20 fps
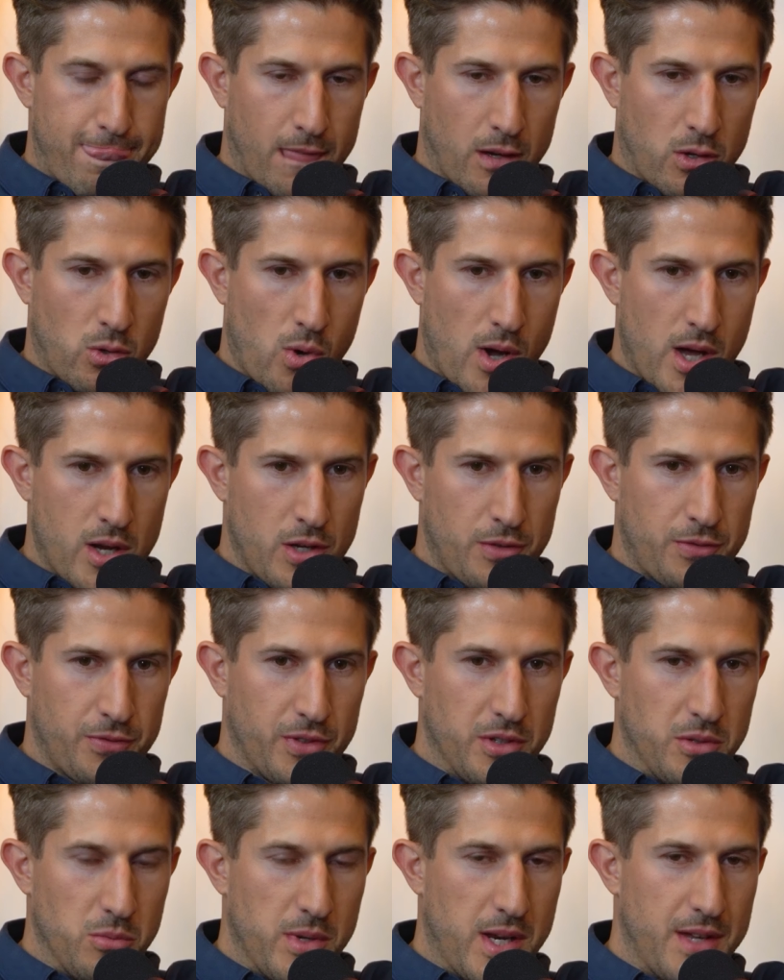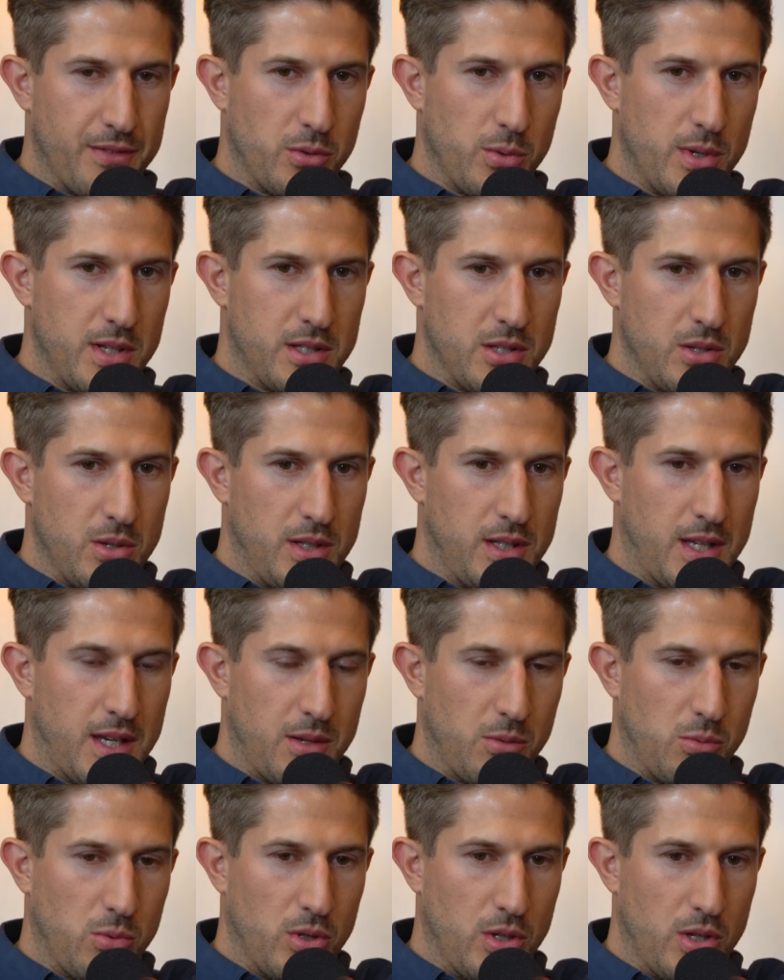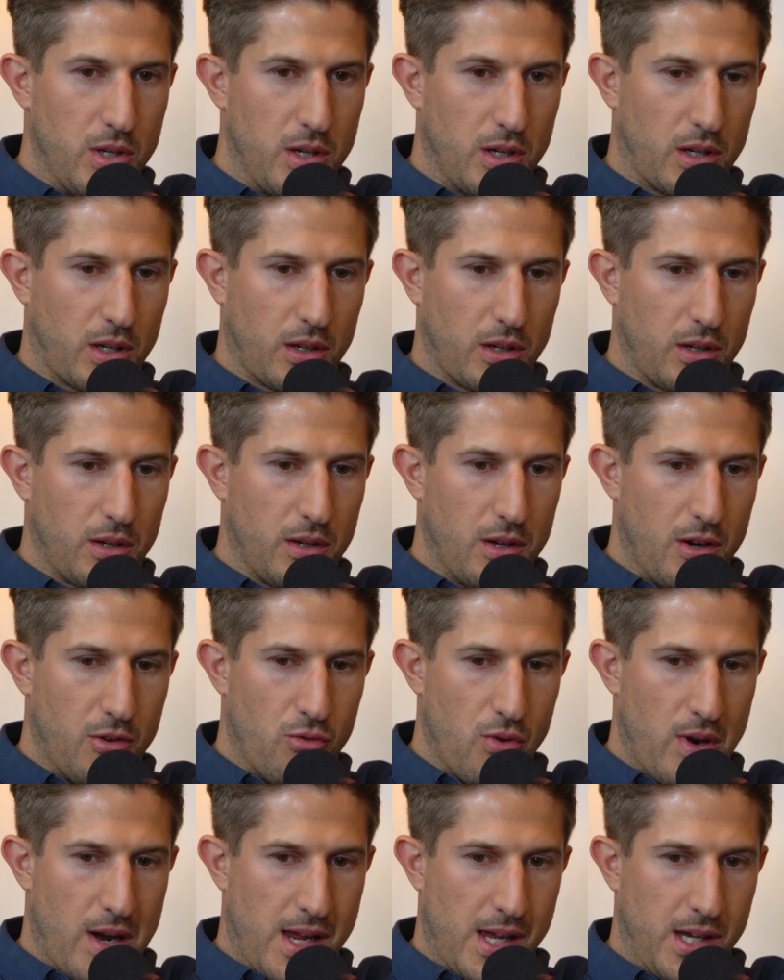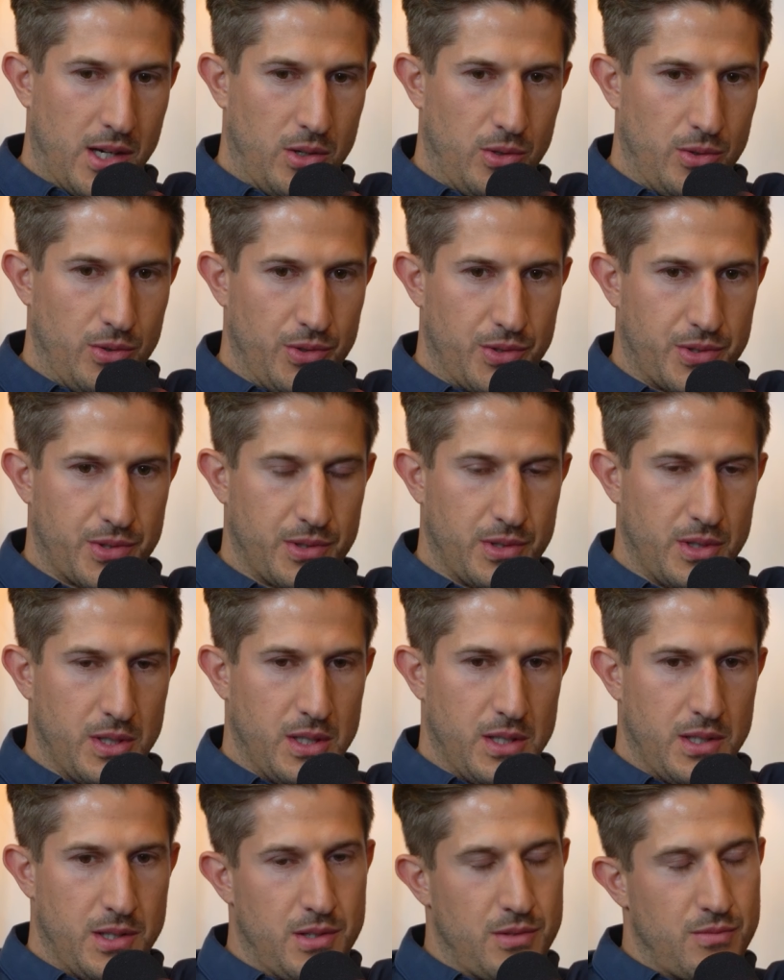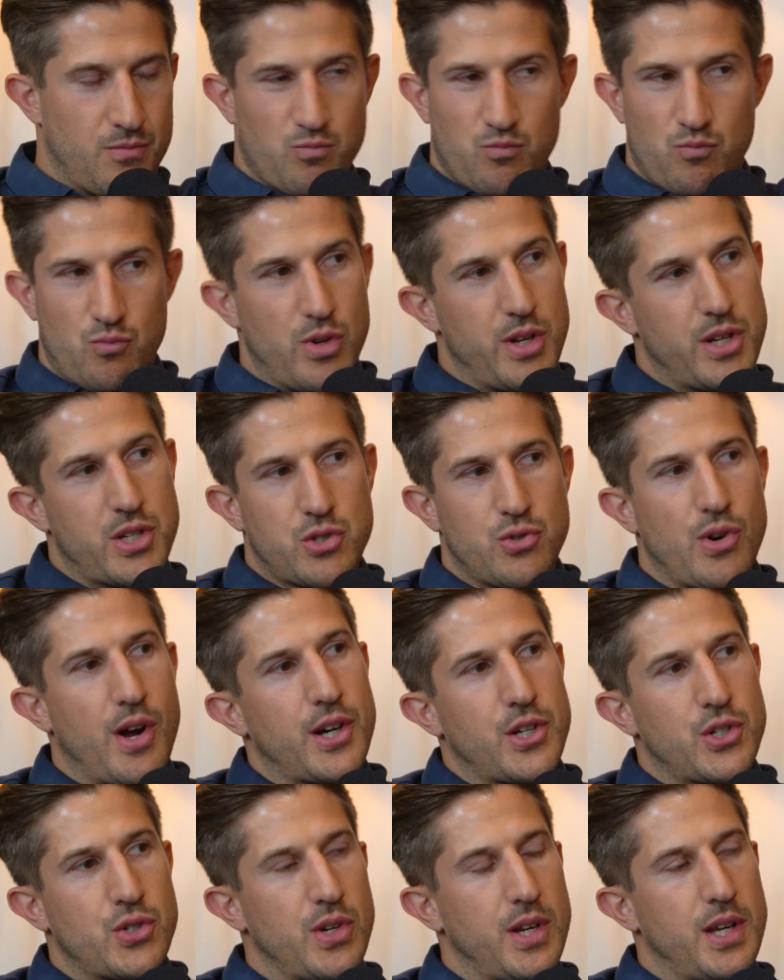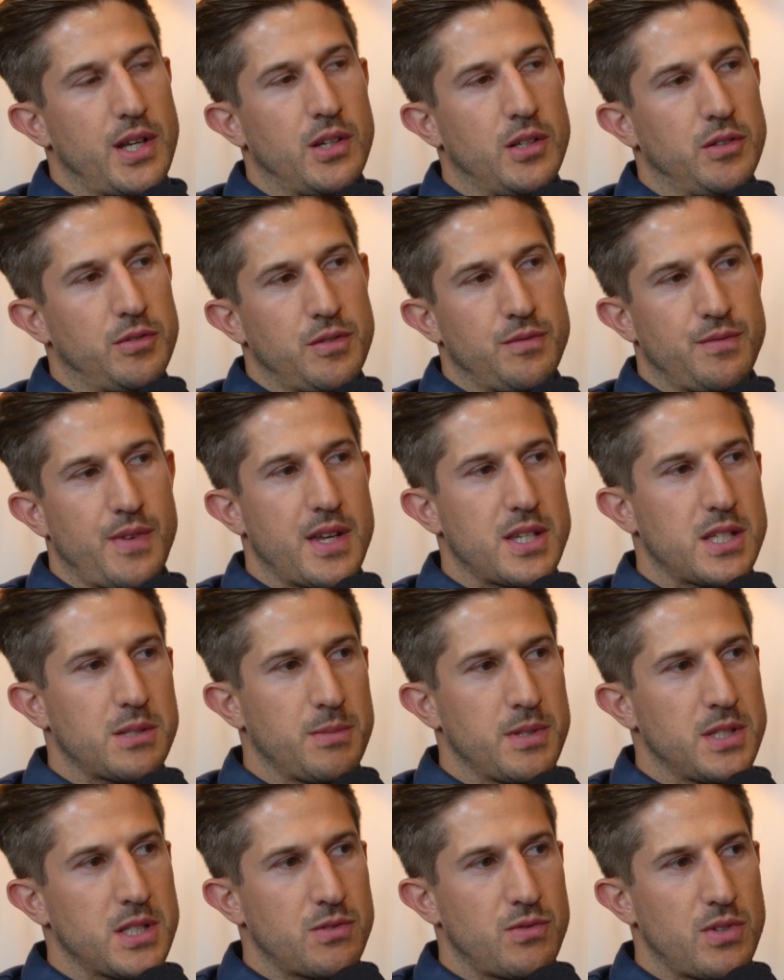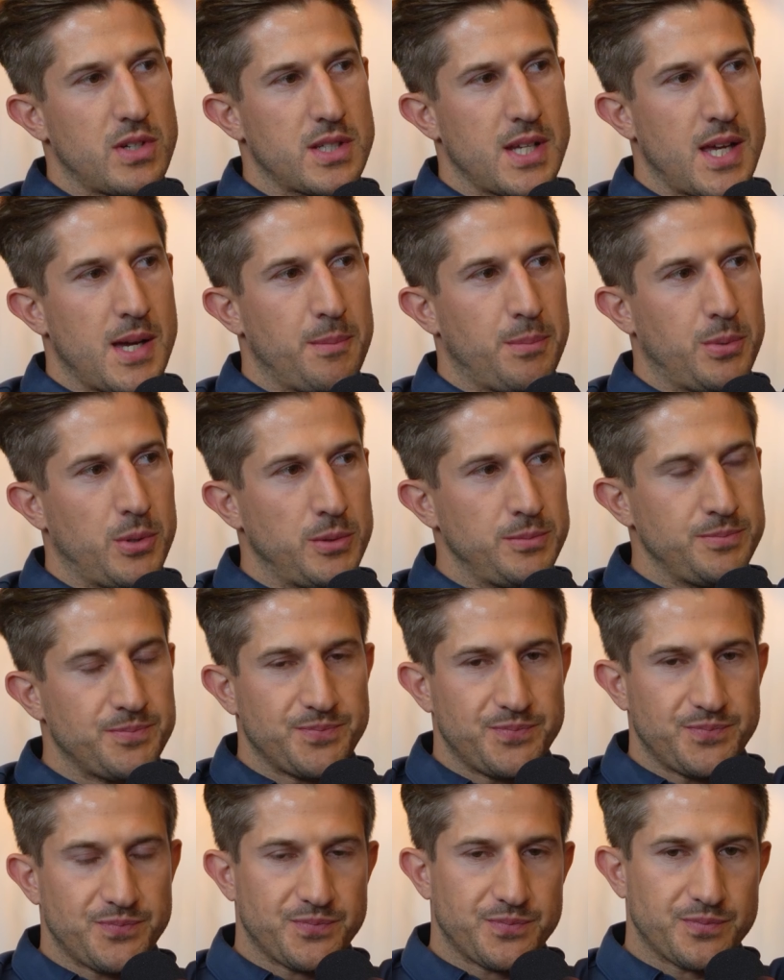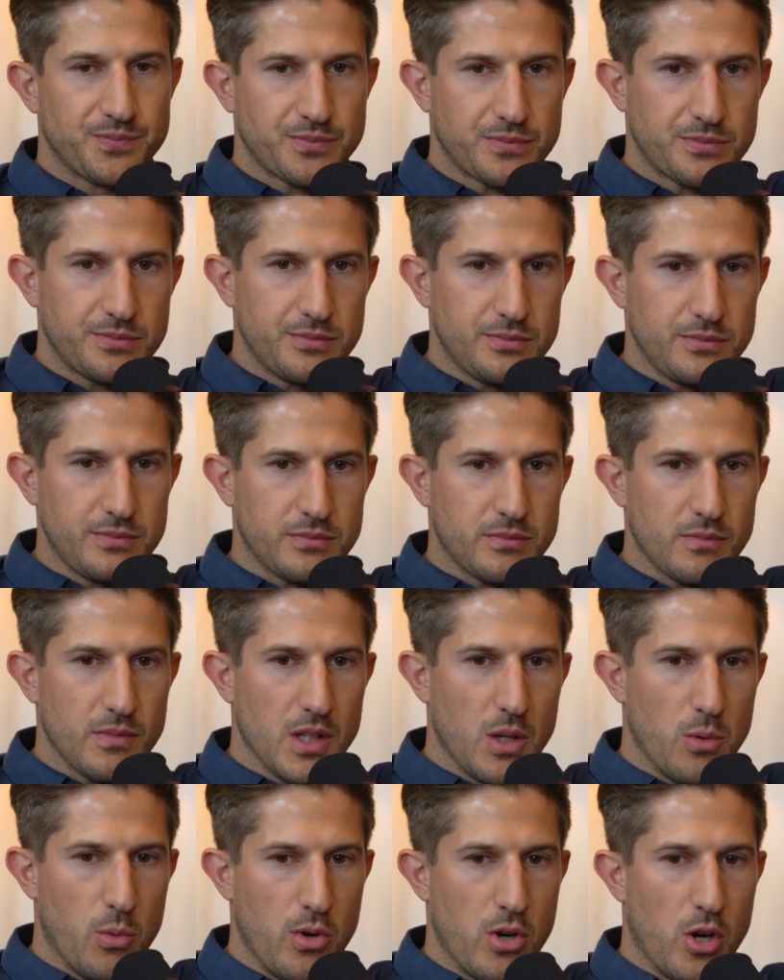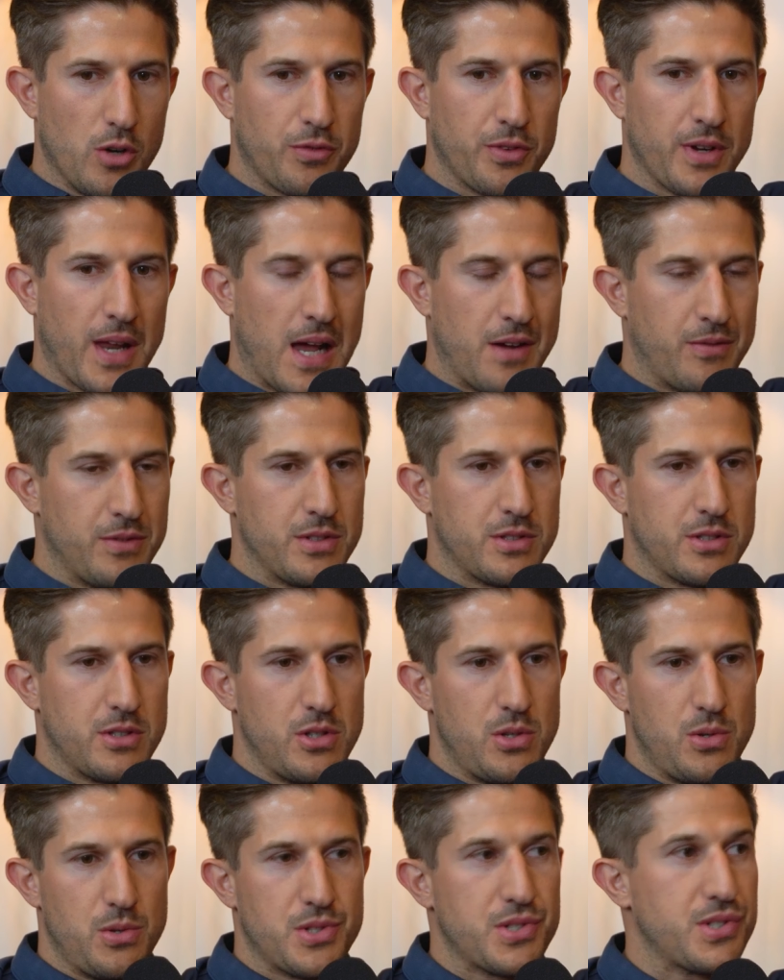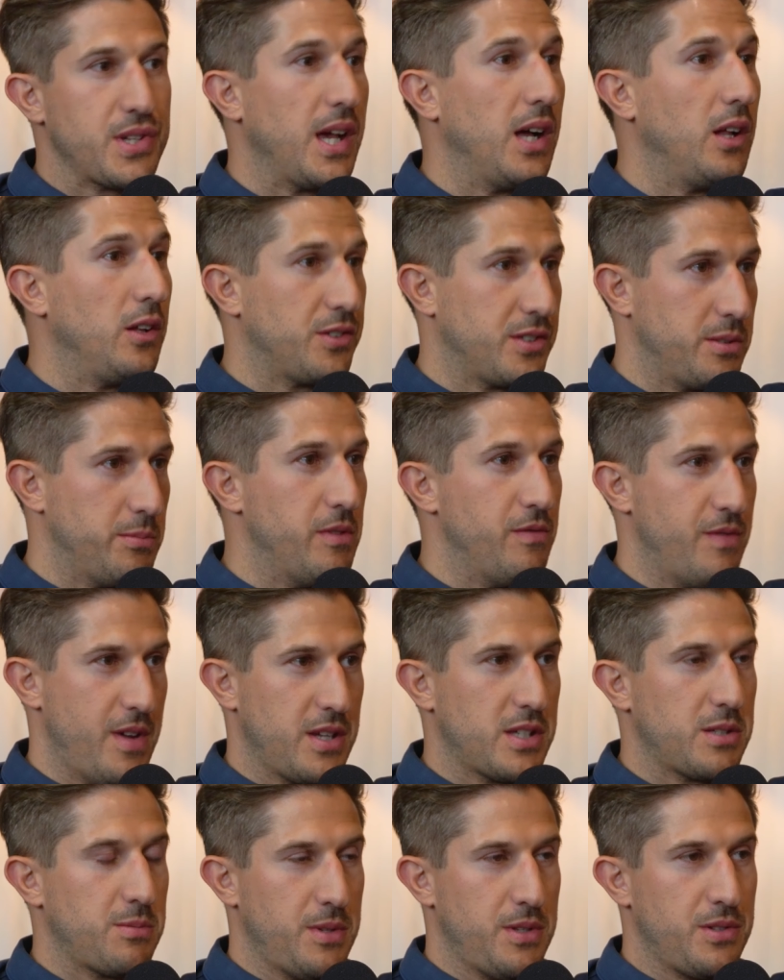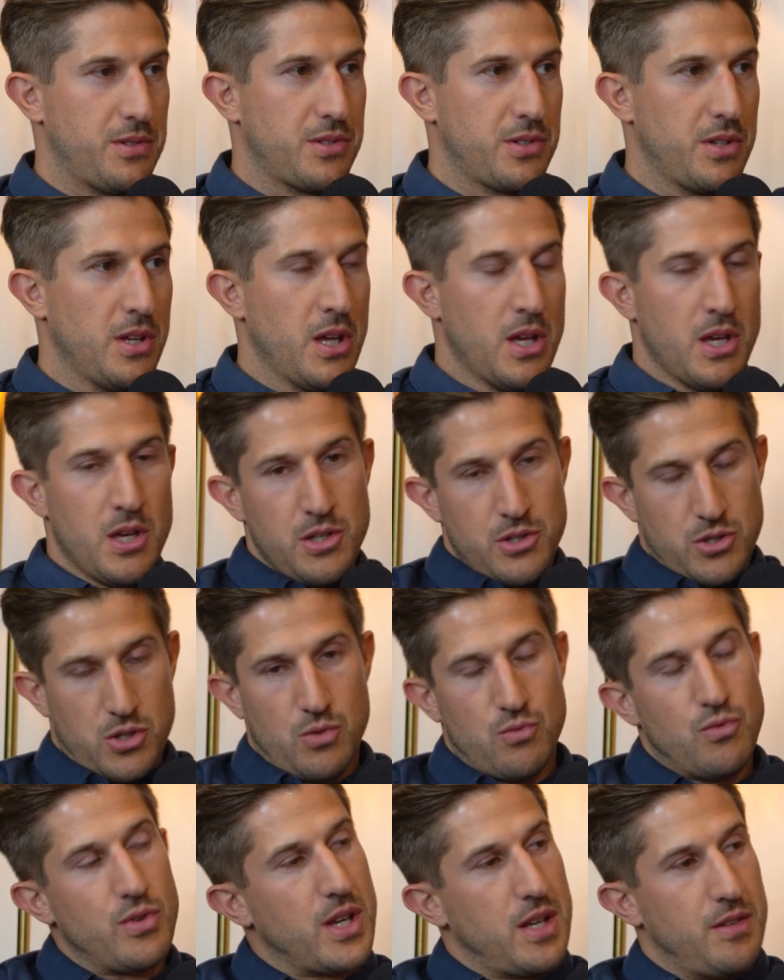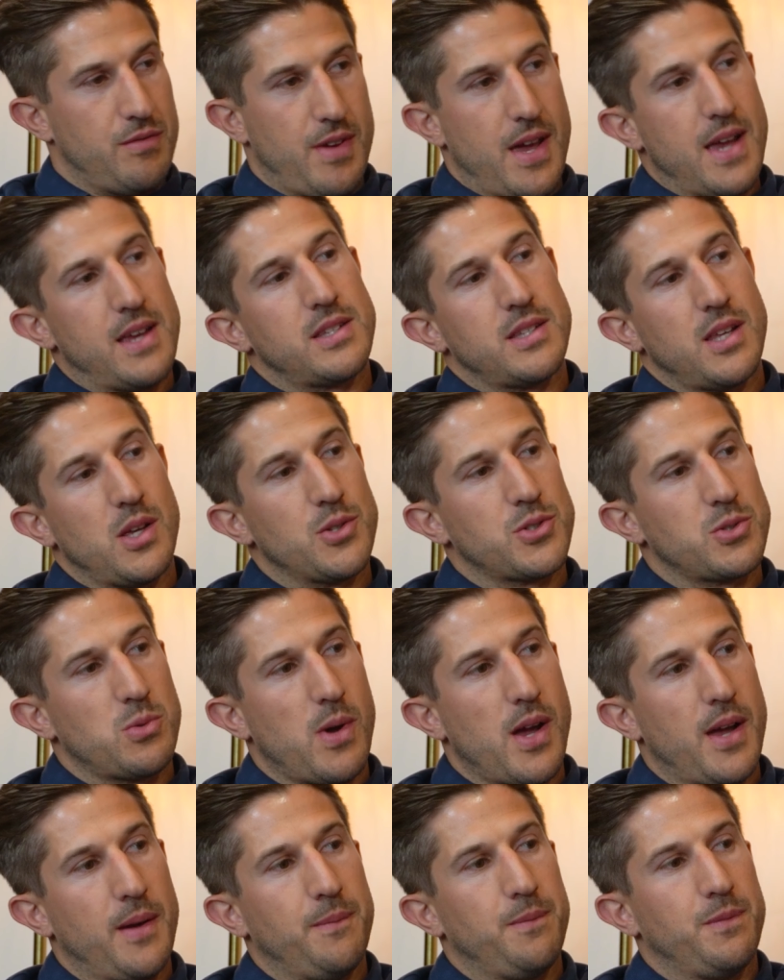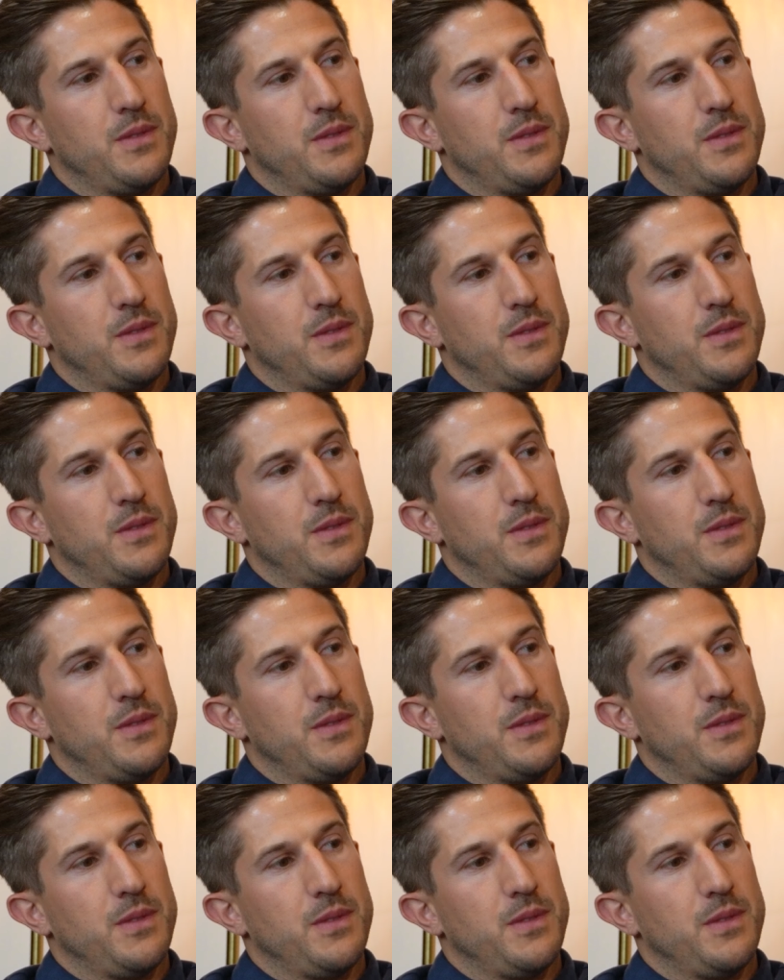quite often whenever we're doing any work around restructuring of investments, for example, we're often having to sell some investments to reinvest elsewhere.